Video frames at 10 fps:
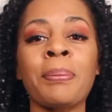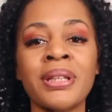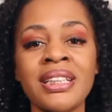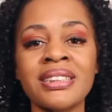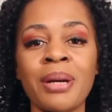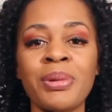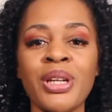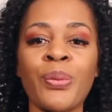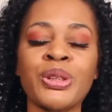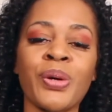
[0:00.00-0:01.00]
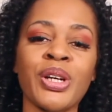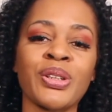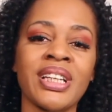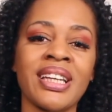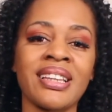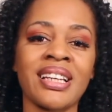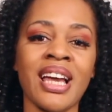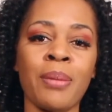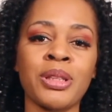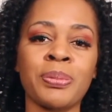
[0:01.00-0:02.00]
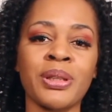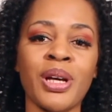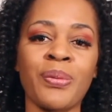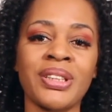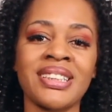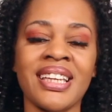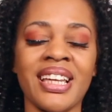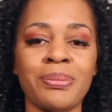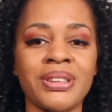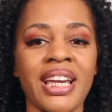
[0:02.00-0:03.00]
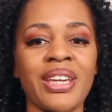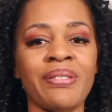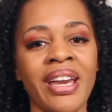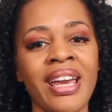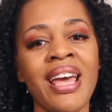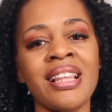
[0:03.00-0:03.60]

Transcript: please let me know which way you're leaning in the comments below. Once again, I'm Jackie Ray.